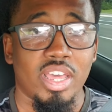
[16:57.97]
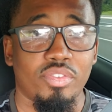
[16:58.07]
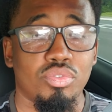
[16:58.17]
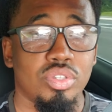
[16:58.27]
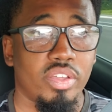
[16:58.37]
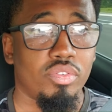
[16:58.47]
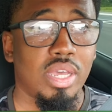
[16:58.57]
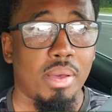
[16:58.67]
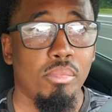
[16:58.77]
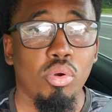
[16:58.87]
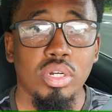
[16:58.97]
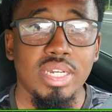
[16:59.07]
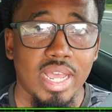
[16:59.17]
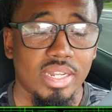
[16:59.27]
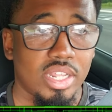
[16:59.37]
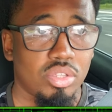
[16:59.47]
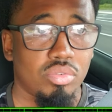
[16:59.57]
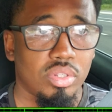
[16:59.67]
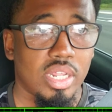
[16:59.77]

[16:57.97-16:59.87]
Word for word: If you if you got more debt than you